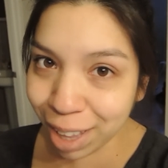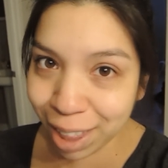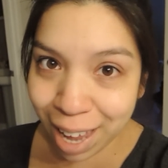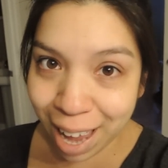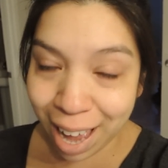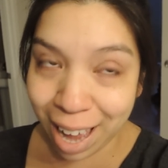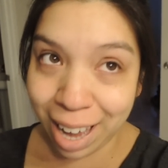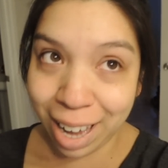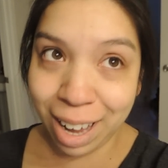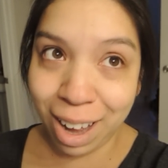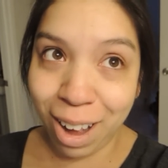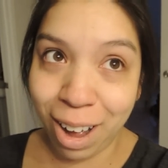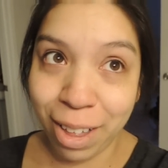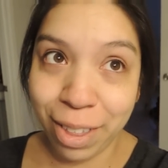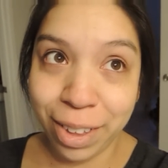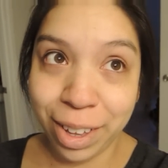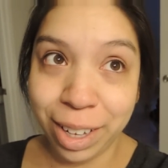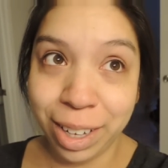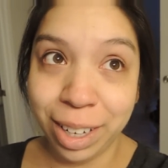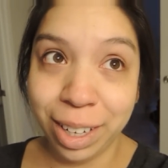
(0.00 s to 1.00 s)
that
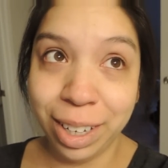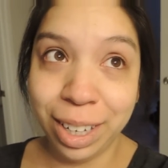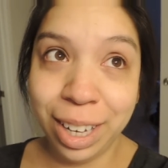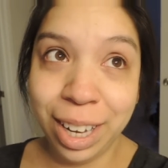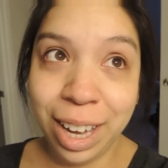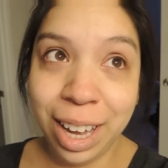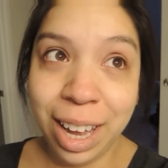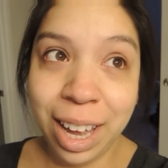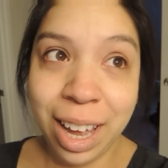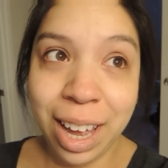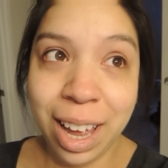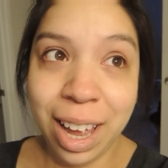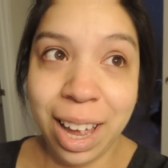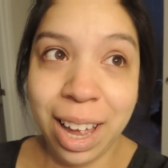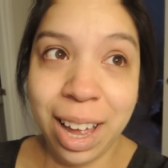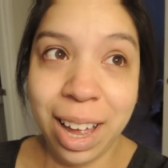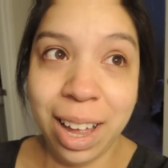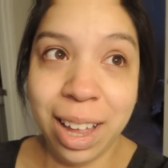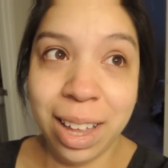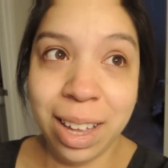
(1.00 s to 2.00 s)
all the
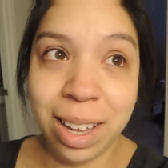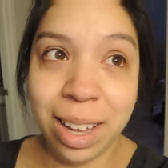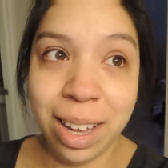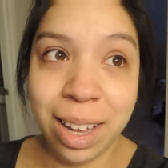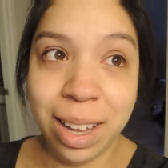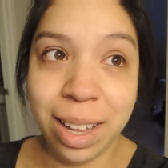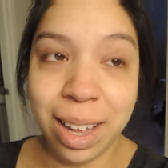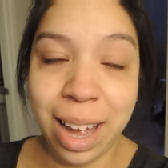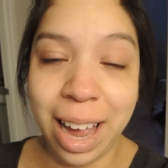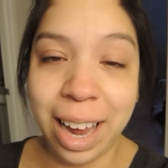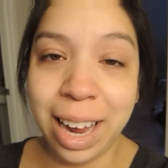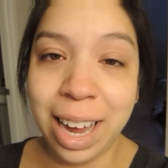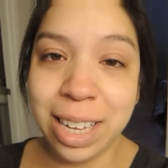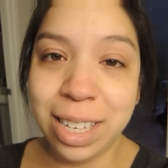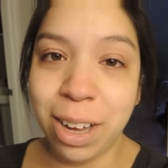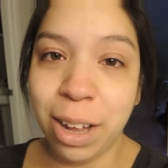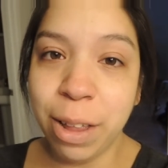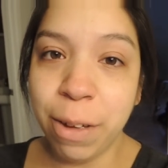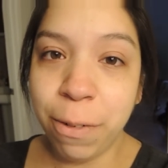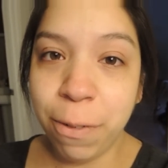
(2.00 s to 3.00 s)
I
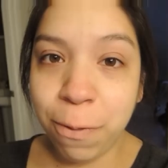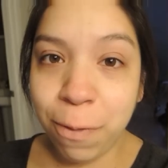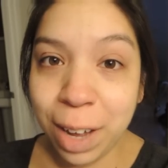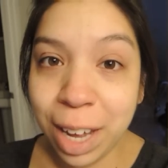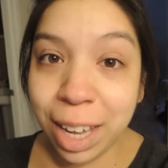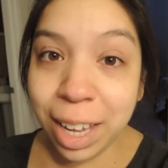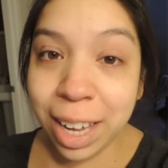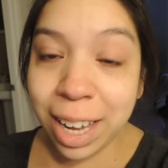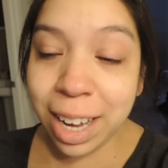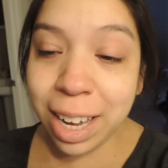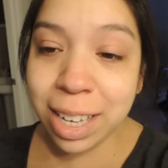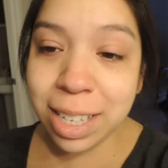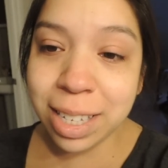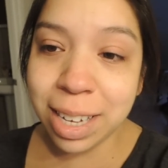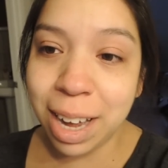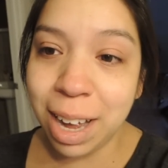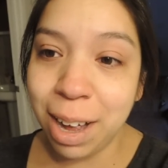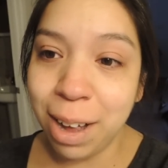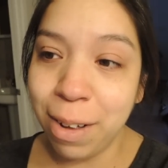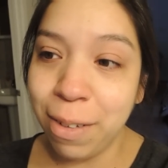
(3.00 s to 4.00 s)
guess all the feelings
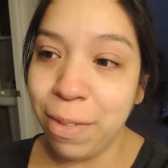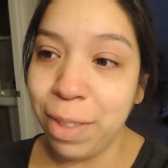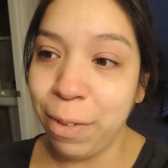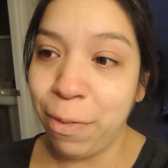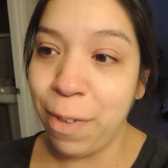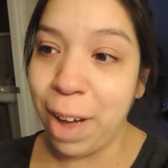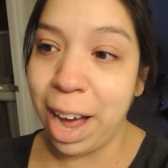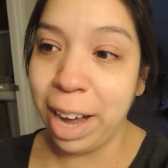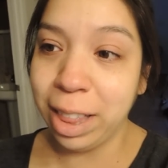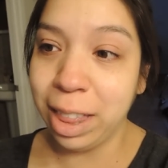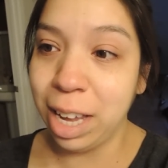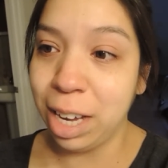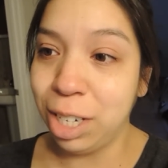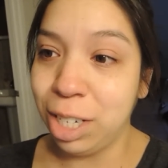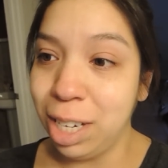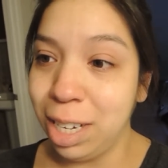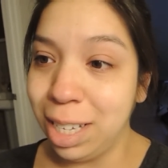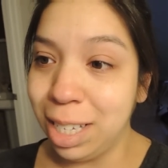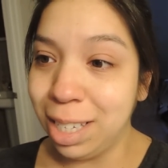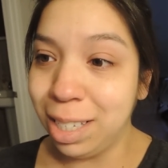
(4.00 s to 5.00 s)
of the fact
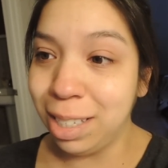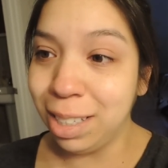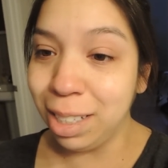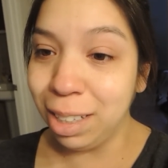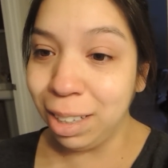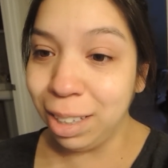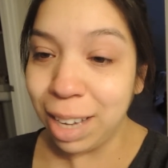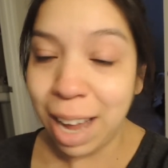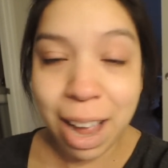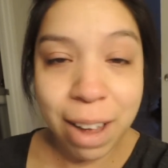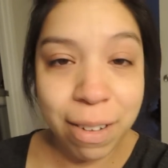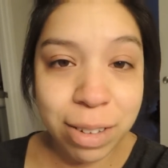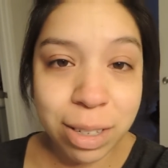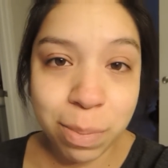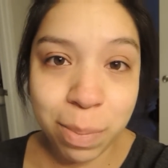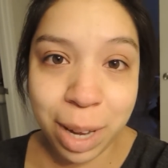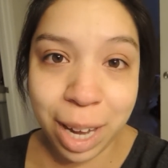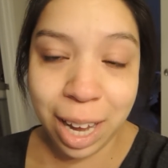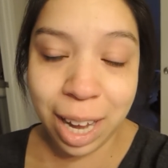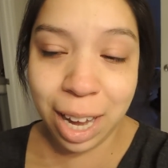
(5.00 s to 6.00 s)
that she
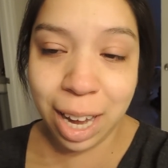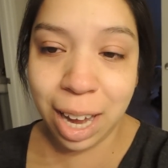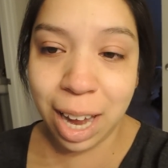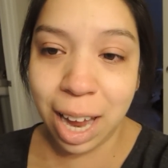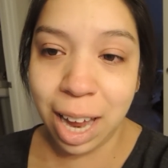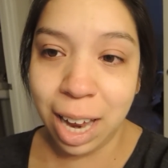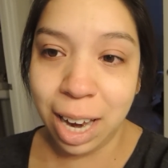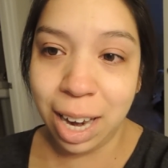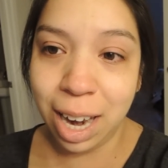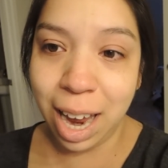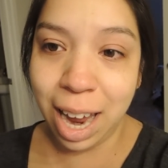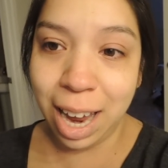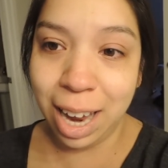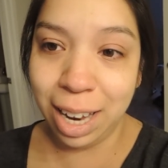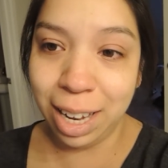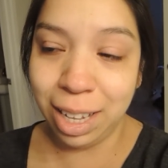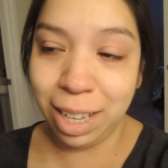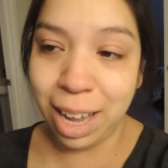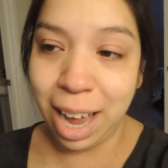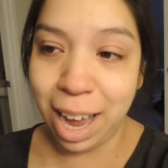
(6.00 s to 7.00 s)
loves me and
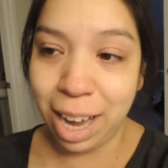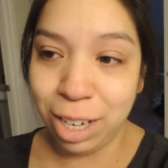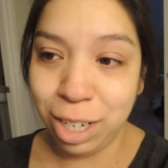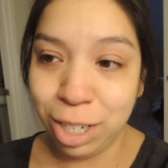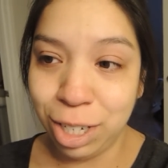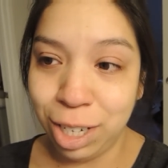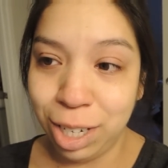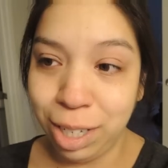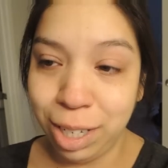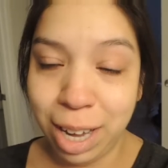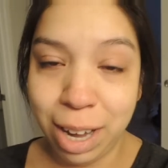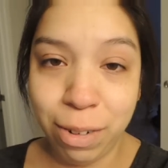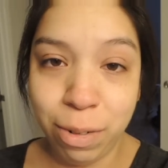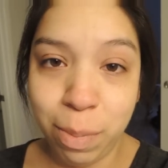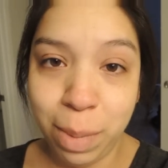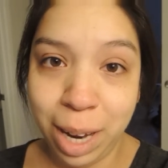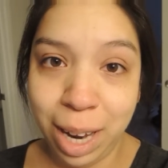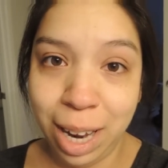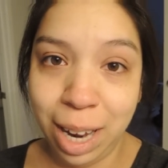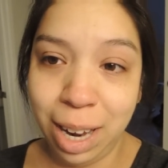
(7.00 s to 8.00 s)
and that she
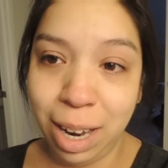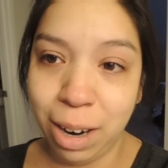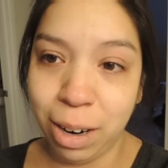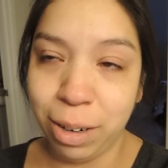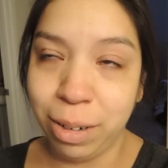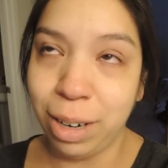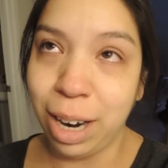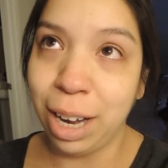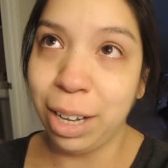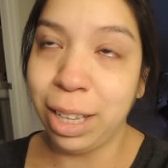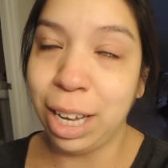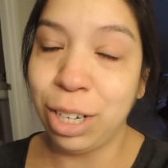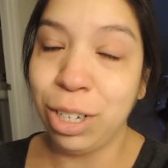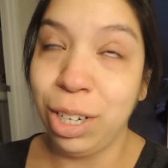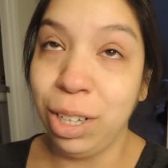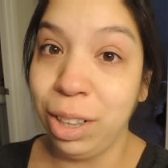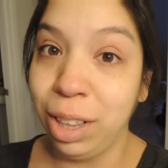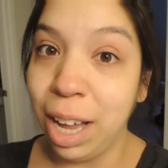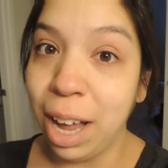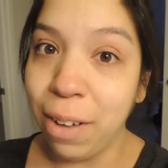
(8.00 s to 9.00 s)
loved me or not that
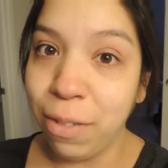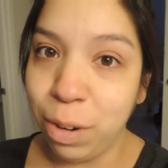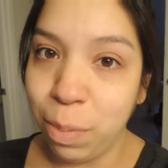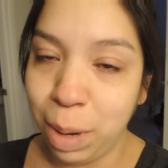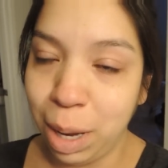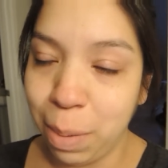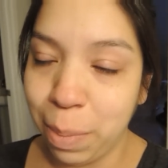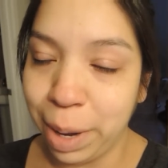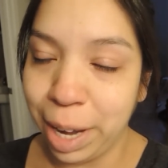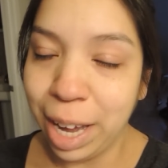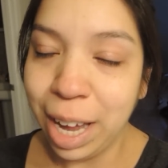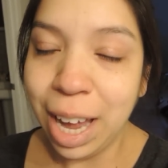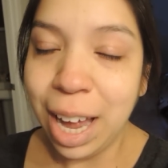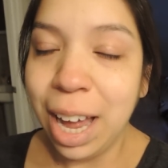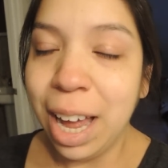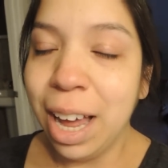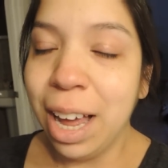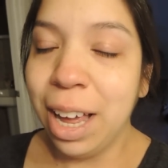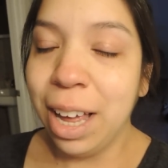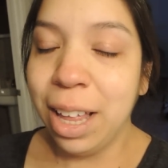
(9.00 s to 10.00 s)
she loved me but
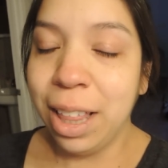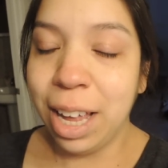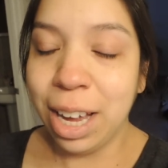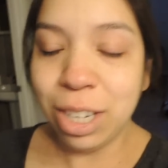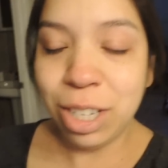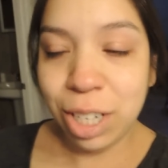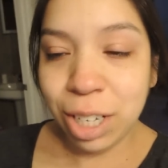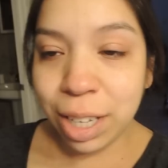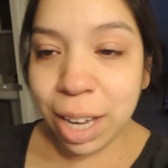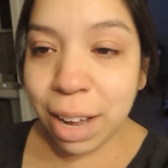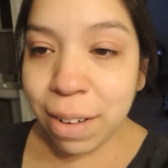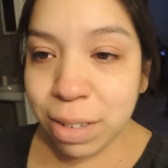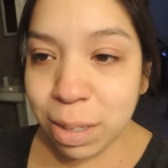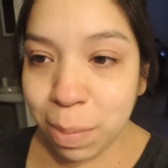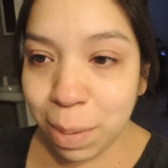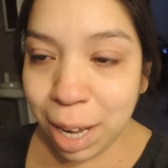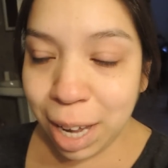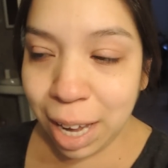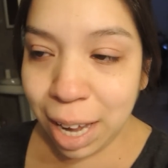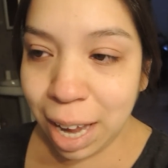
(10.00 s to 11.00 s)
that she
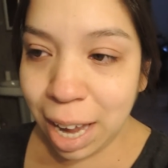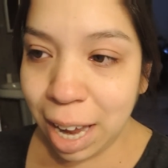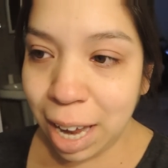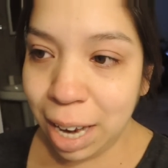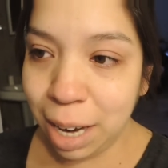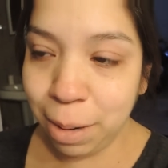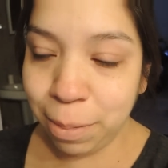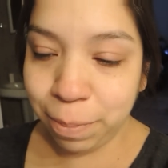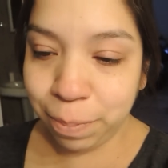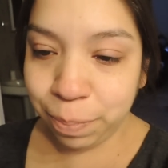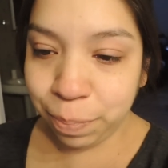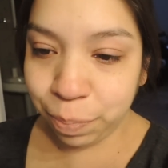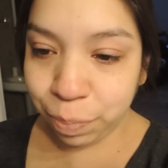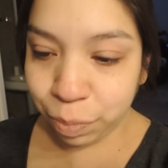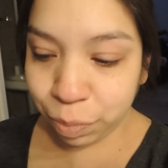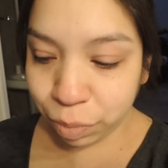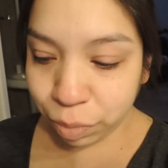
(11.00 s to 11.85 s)
loves me and